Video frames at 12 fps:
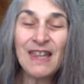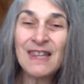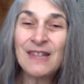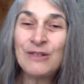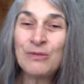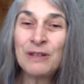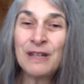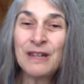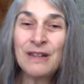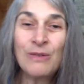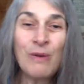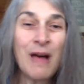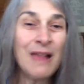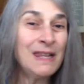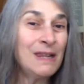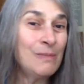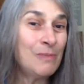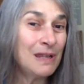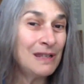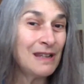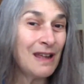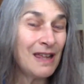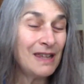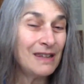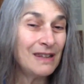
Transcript: that's really good quality but not